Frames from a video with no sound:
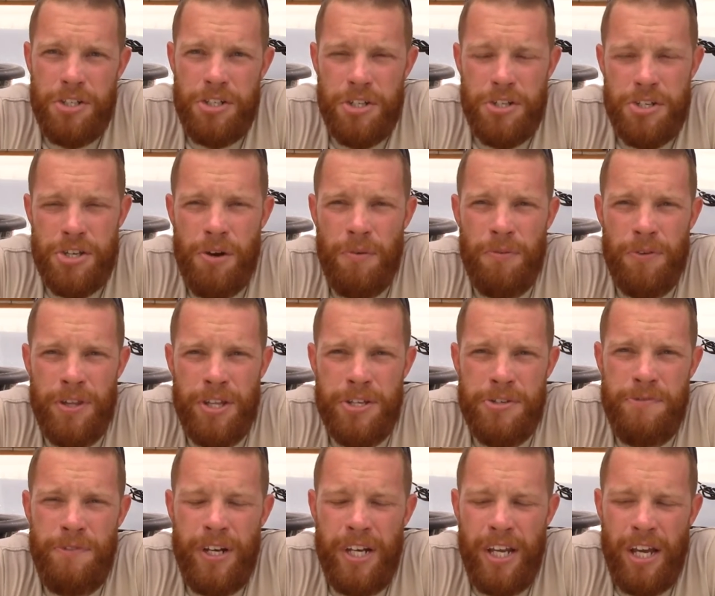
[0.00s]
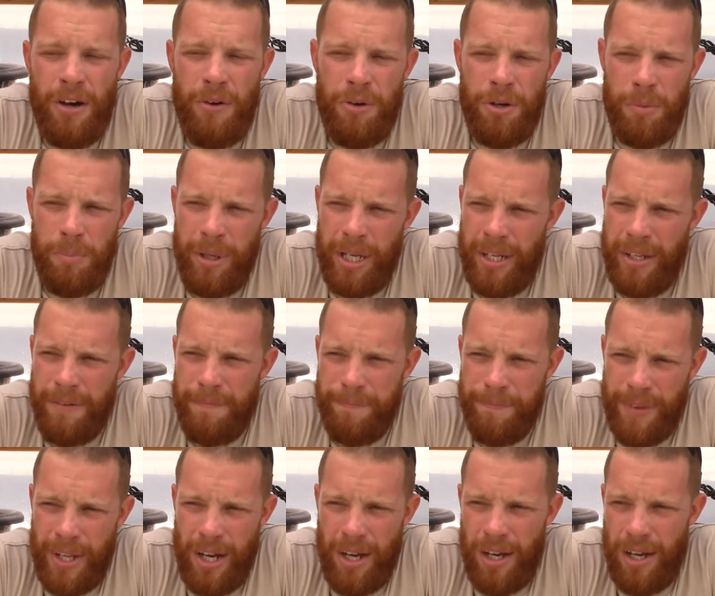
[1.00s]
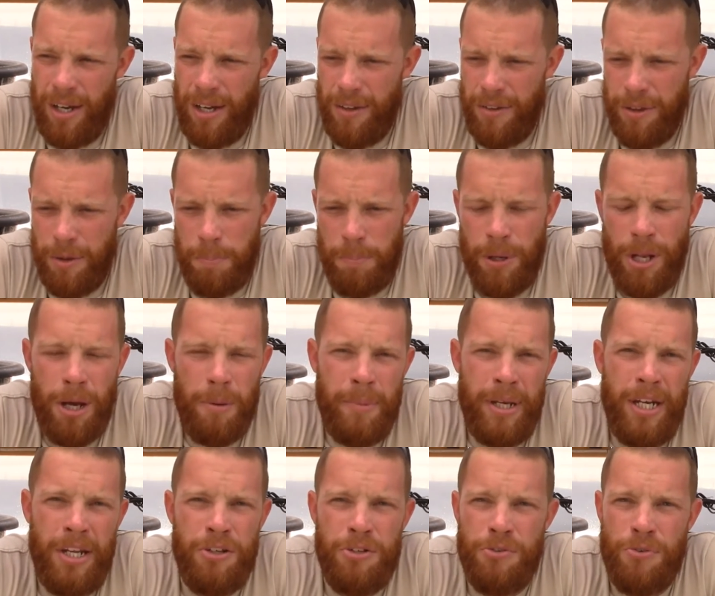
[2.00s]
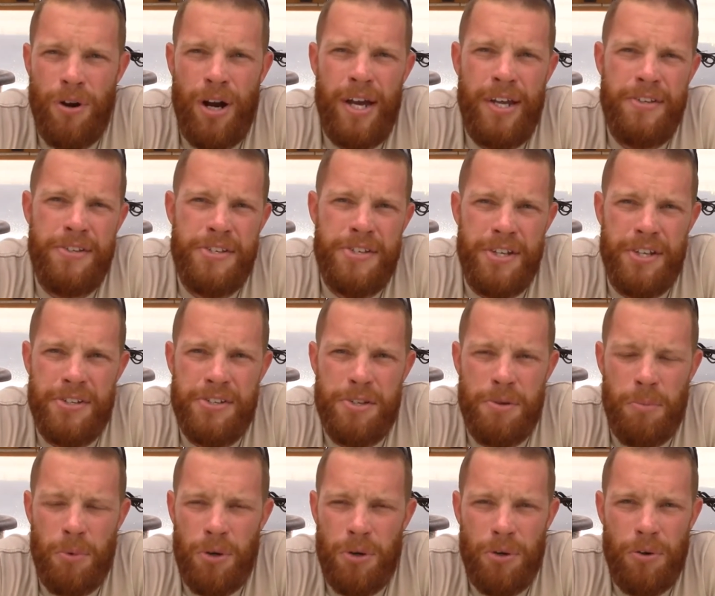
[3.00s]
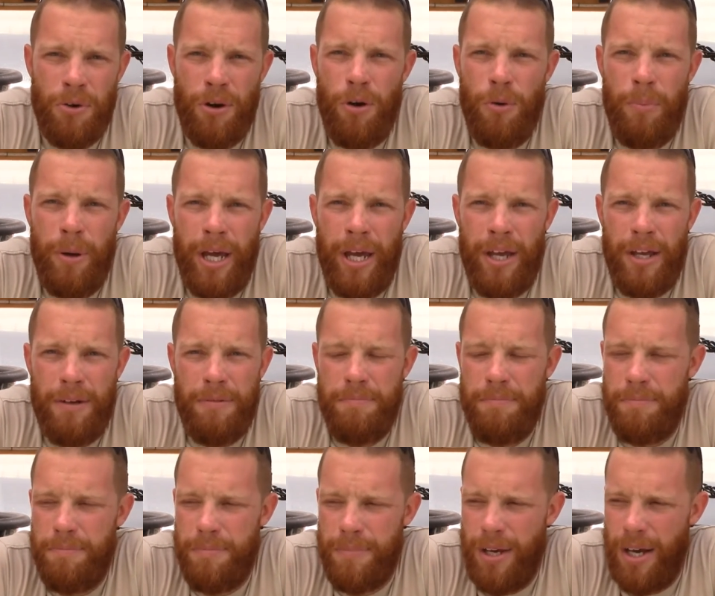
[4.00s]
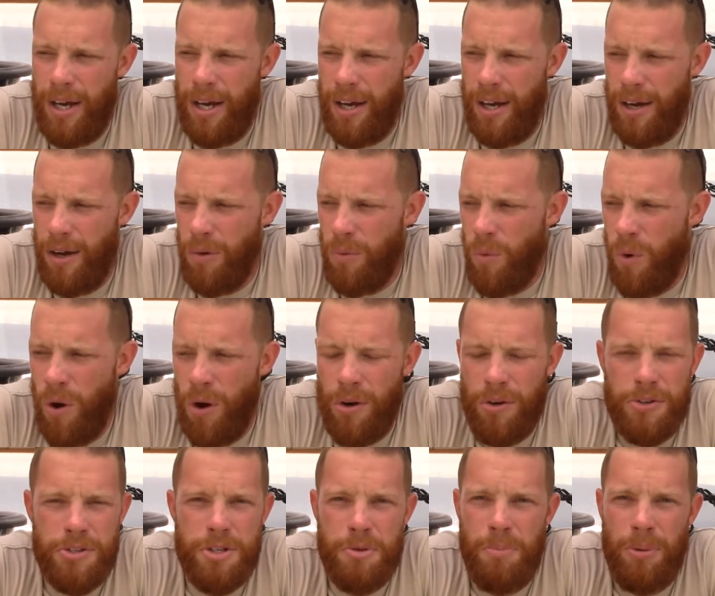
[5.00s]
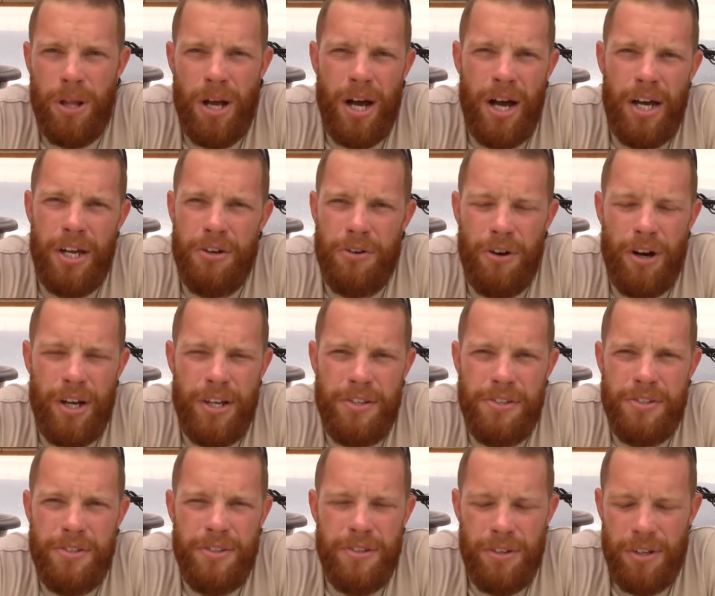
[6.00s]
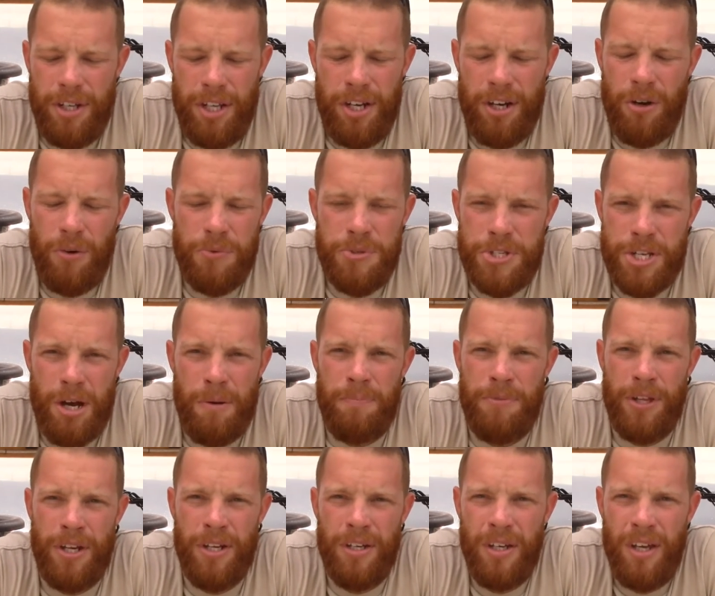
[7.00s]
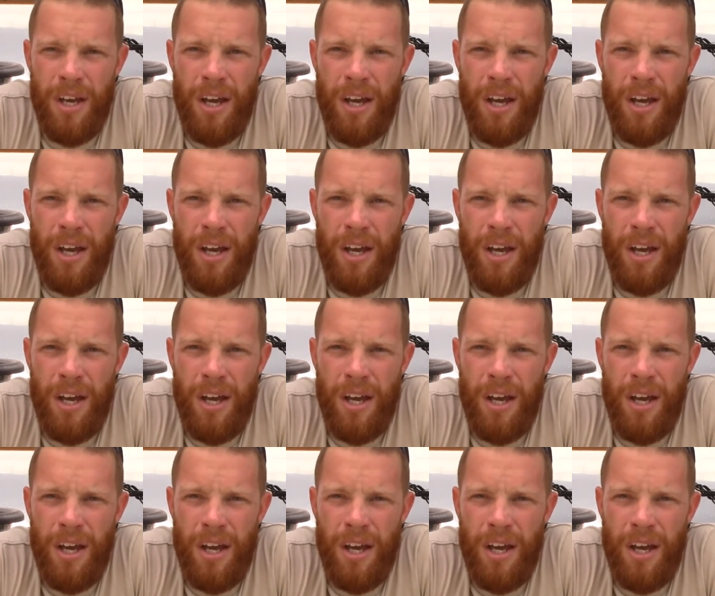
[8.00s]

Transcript: So for this video, it'll be the plumbing and drain system or grow bed uh, water supply and drain, you know, something.